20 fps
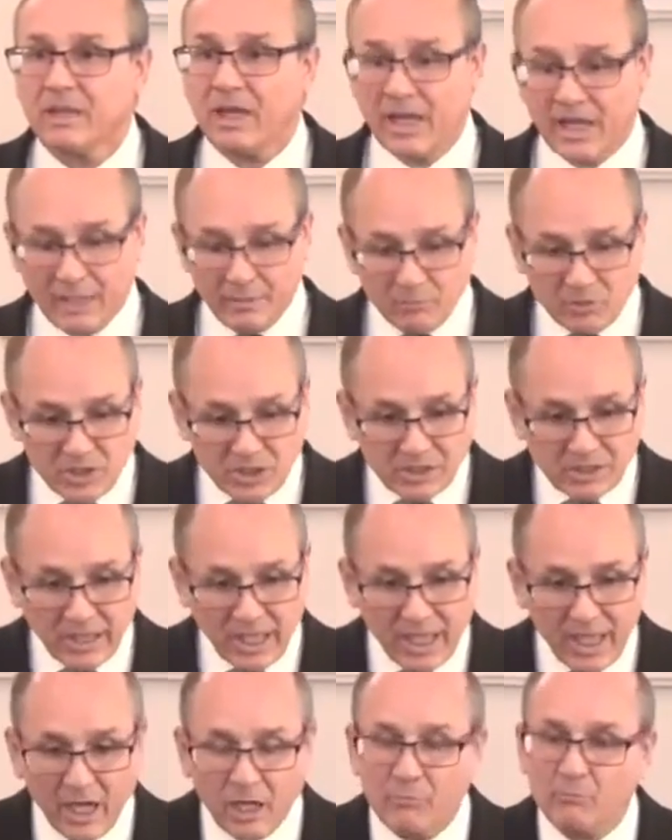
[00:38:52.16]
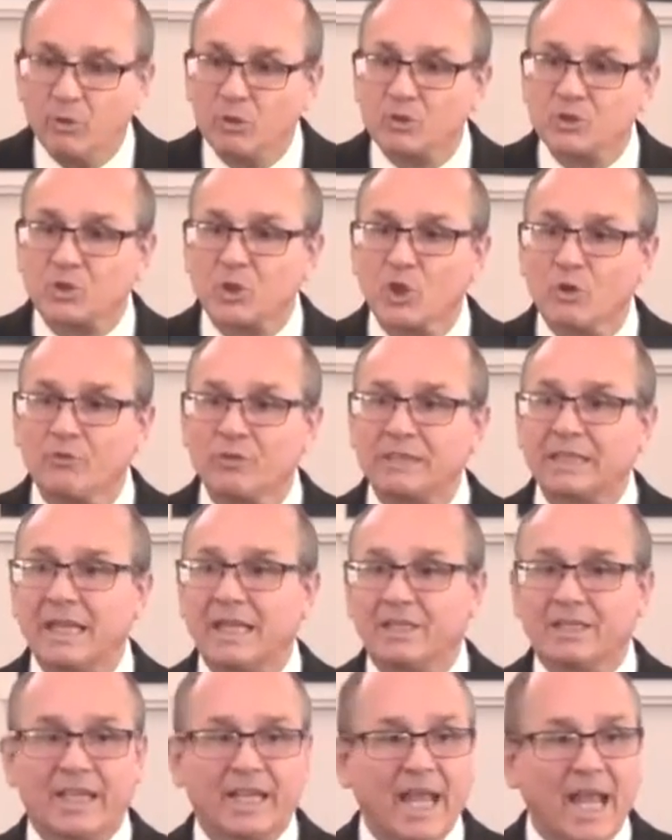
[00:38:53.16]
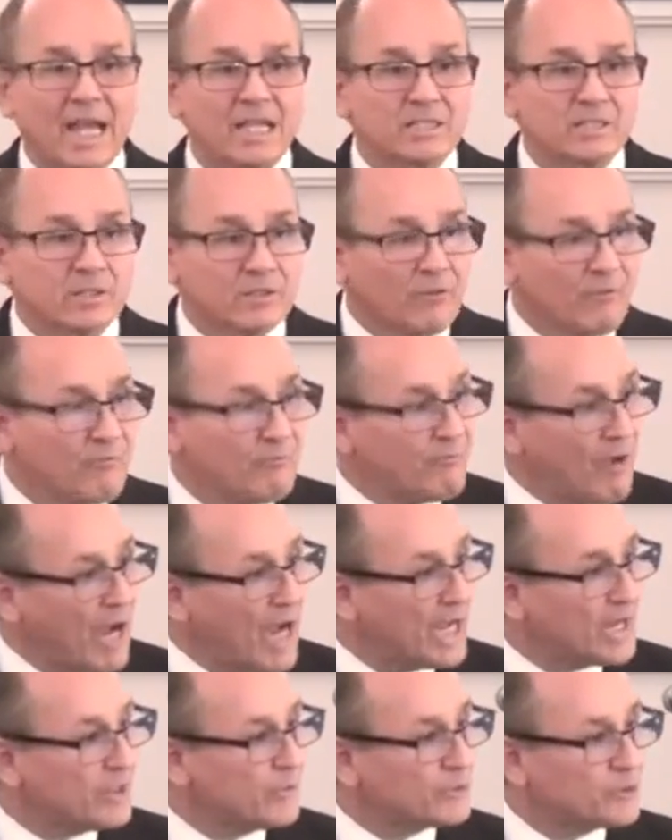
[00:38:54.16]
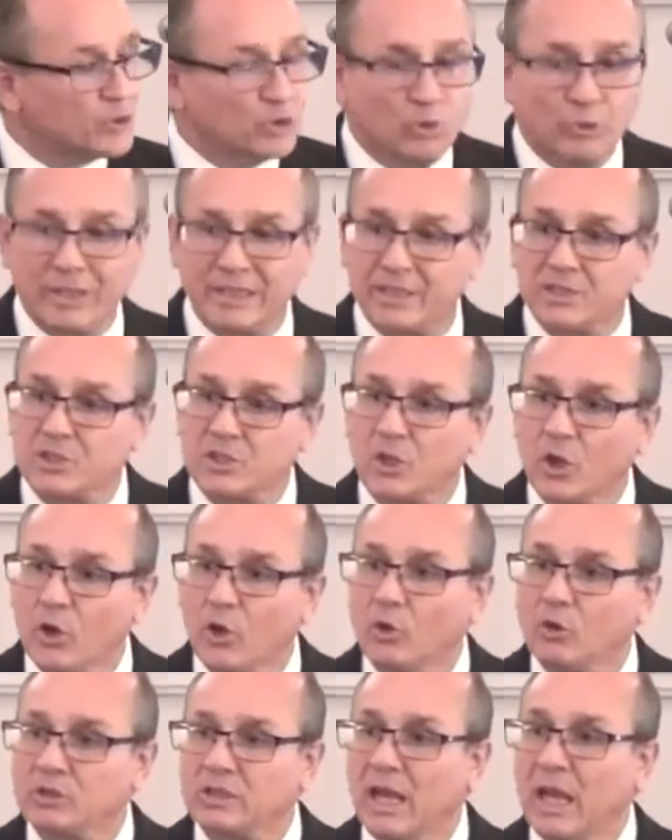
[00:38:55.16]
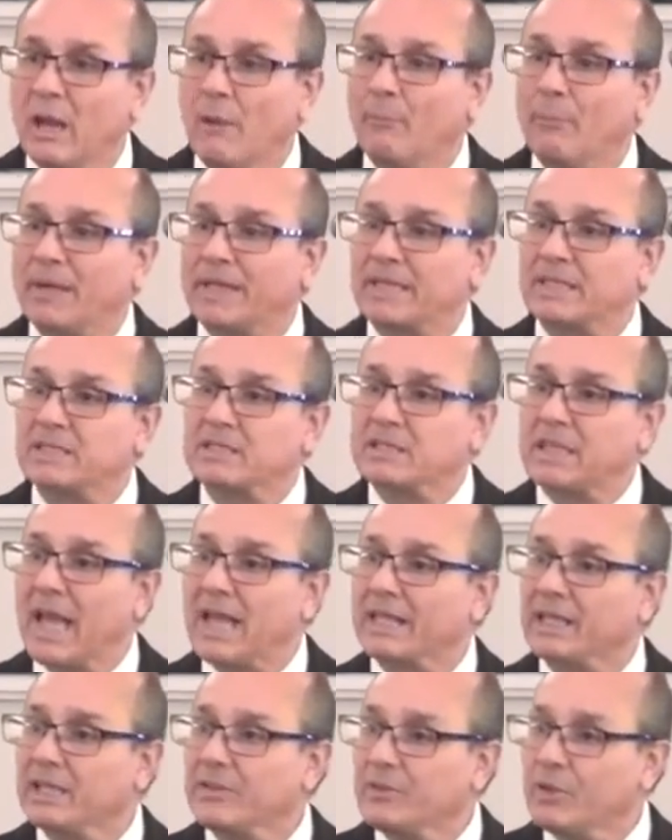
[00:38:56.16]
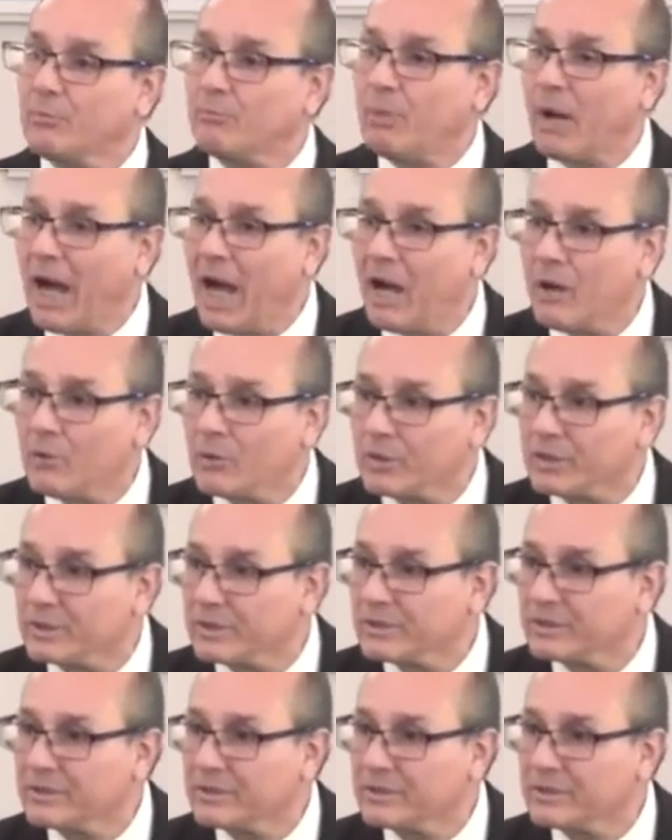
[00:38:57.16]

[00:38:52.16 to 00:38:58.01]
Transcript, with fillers: I am just a humble servant that has the fire to win souls, but is lacking the power.